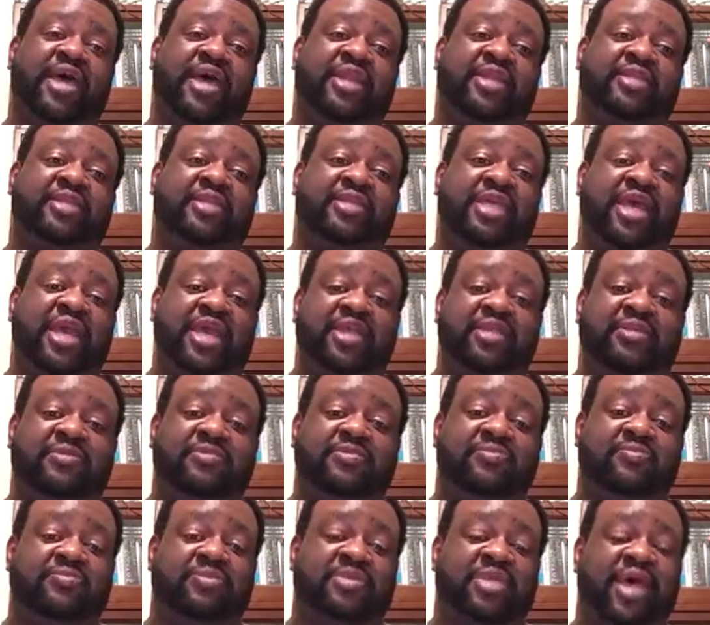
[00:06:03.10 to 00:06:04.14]
that
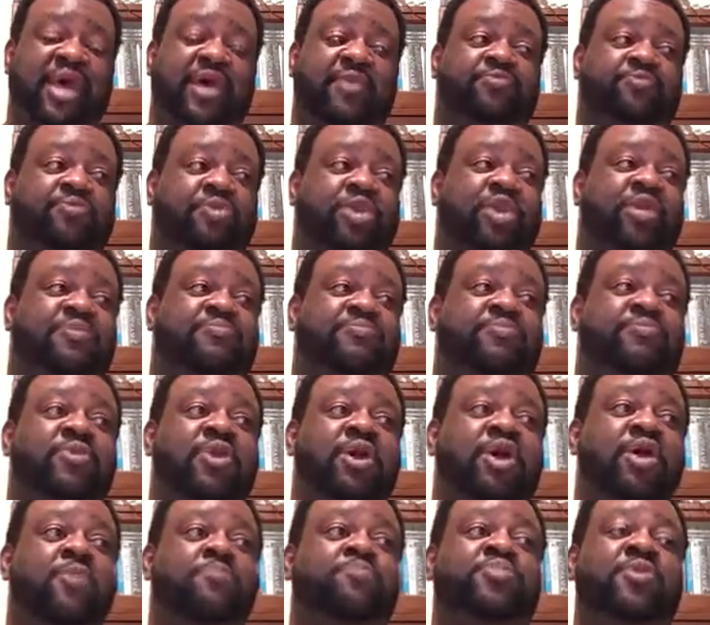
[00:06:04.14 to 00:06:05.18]
really
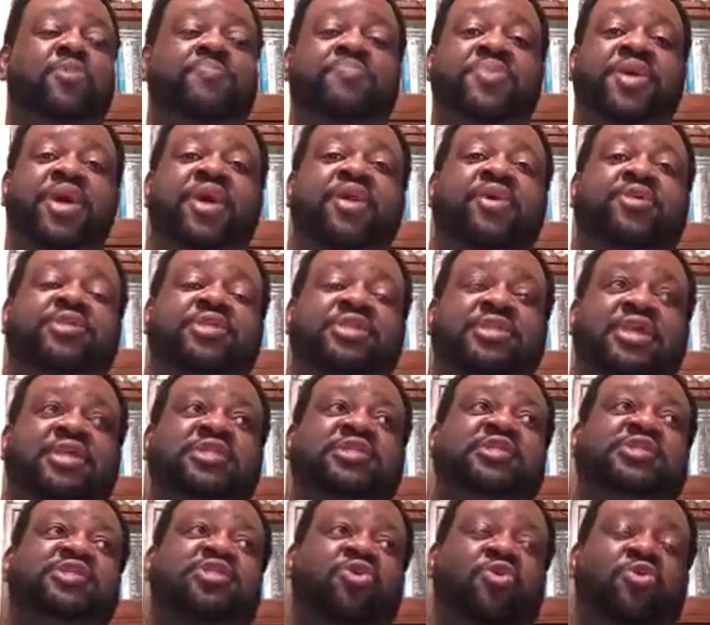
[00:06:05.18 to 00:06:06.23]
propelled
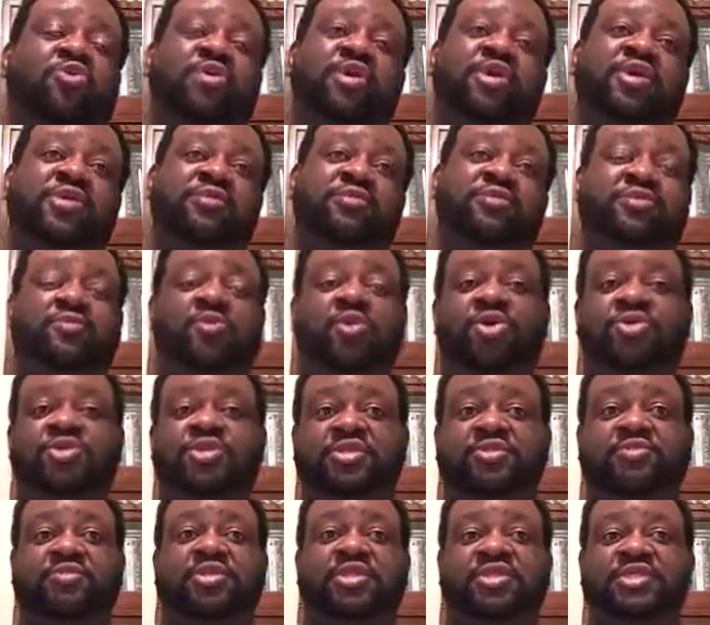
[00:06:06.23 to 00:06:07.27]
this story, well,
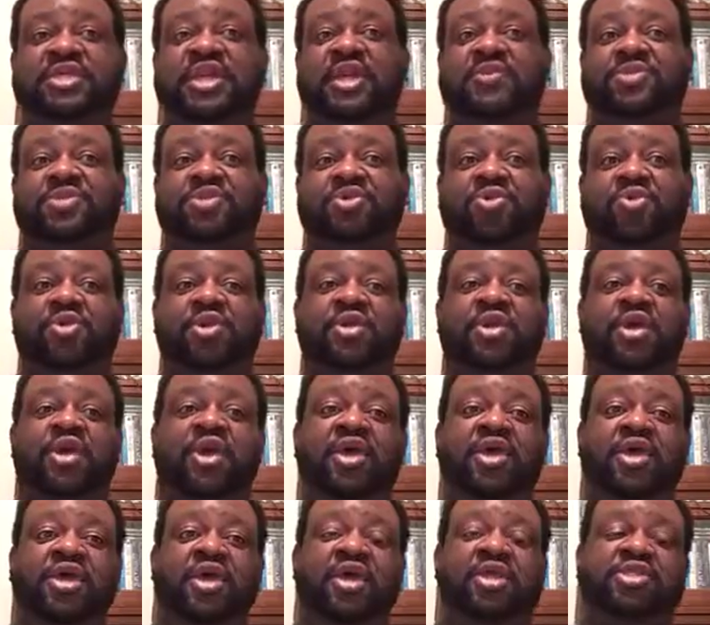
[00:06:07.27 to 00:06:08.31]
the same story,
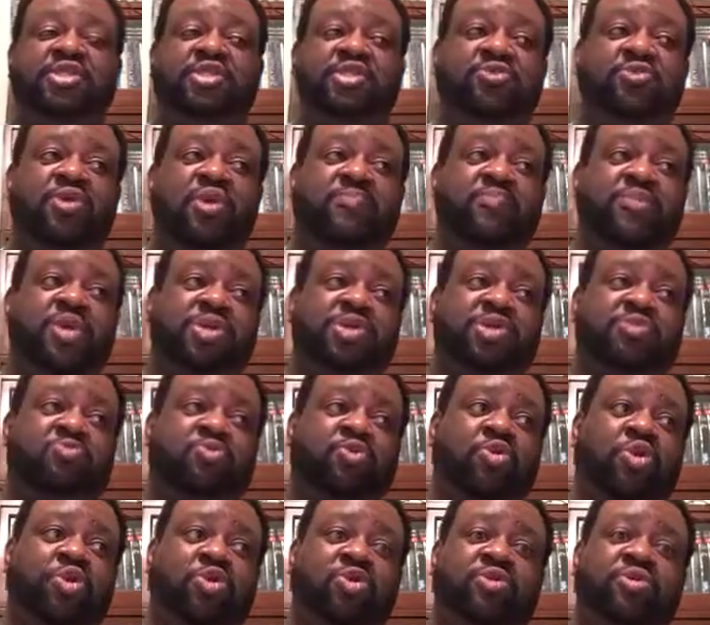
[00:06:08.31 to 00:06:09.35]
into a much
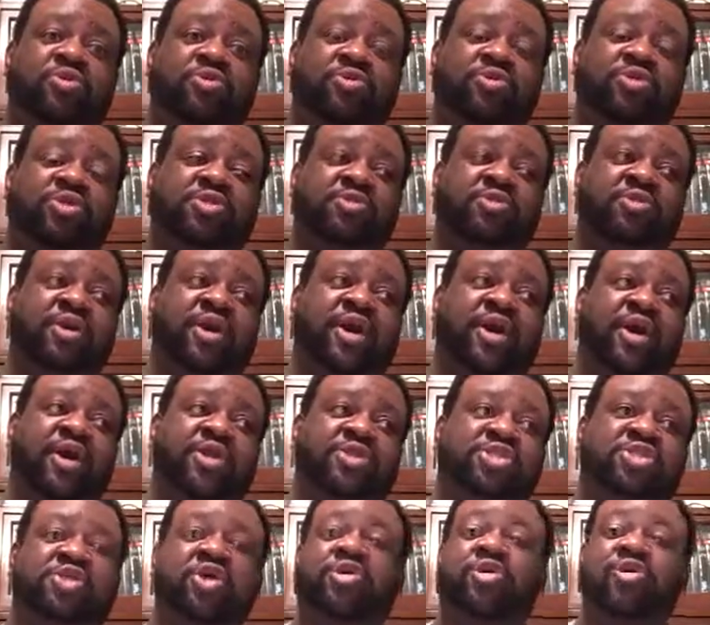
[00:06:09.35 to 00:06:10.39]
more
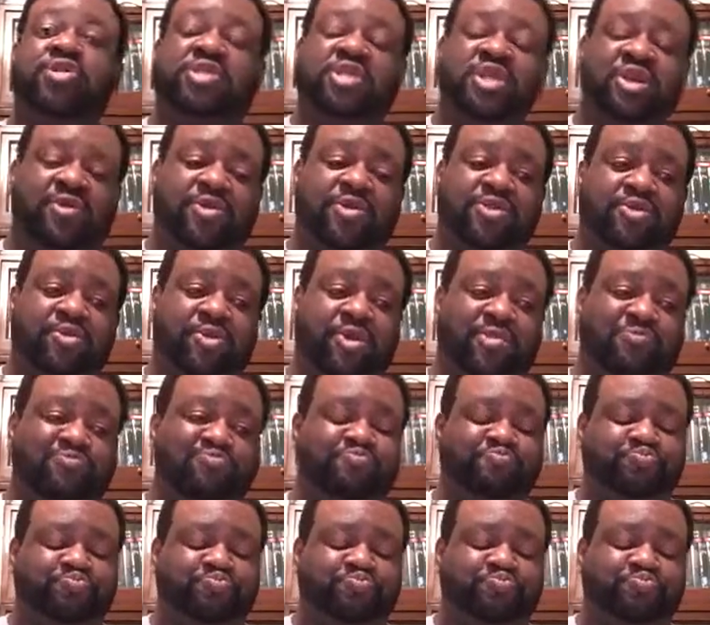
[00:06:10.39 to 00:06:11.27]
charted territory.